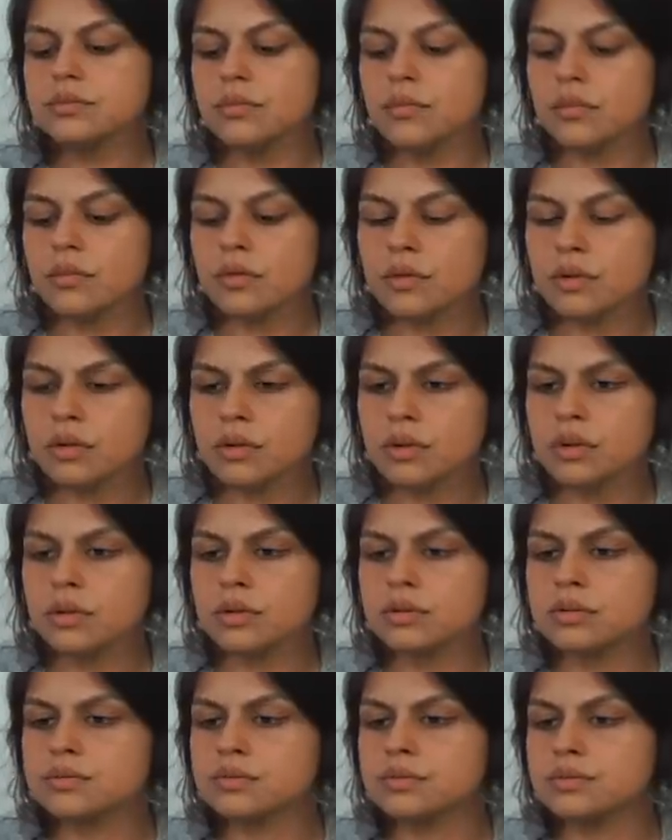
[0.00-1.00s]

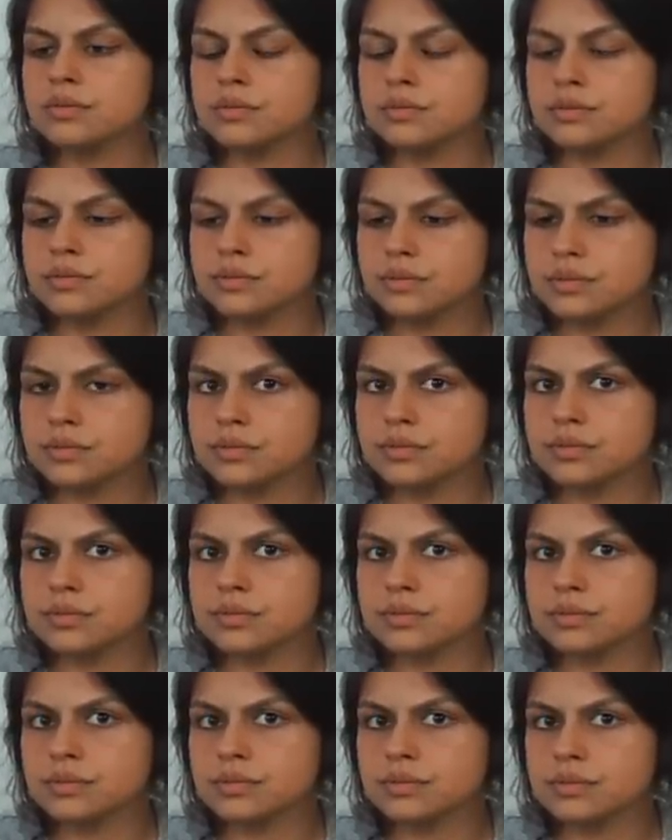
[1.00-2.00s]

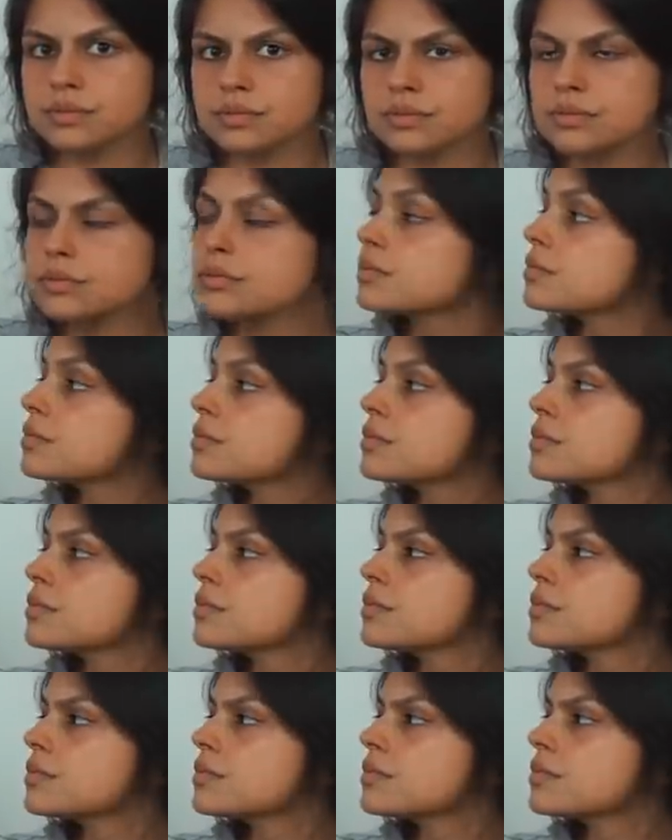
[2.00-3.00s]

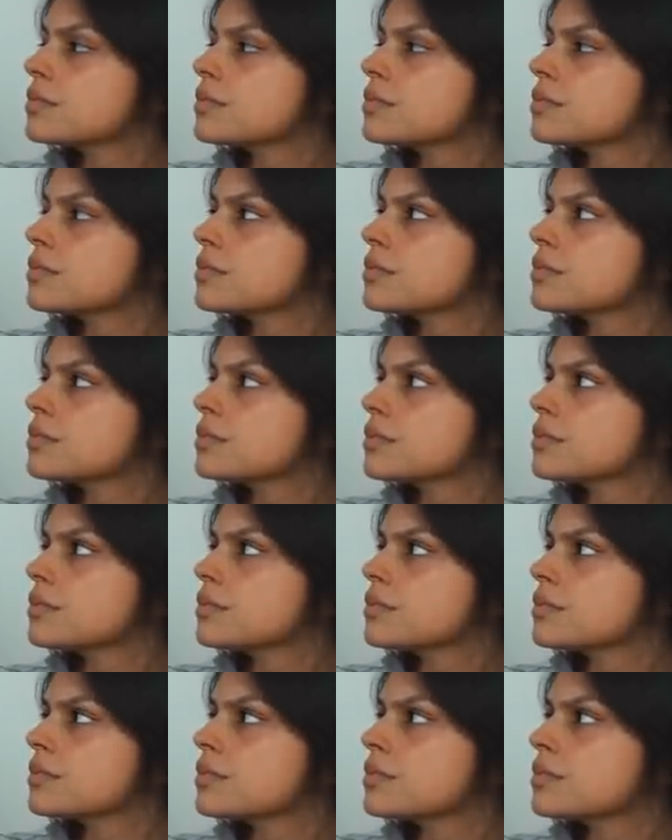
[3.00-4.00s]

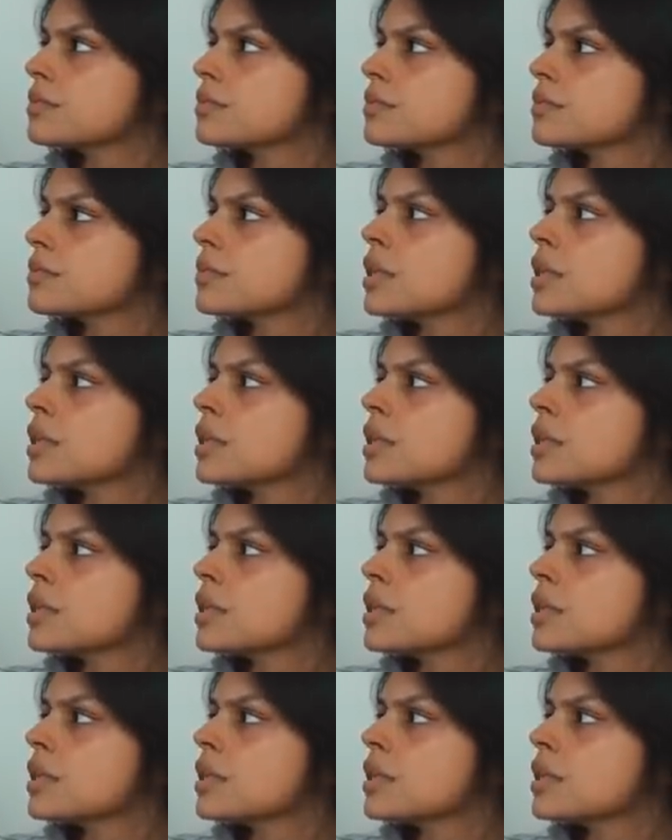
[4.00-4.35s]
[no speech]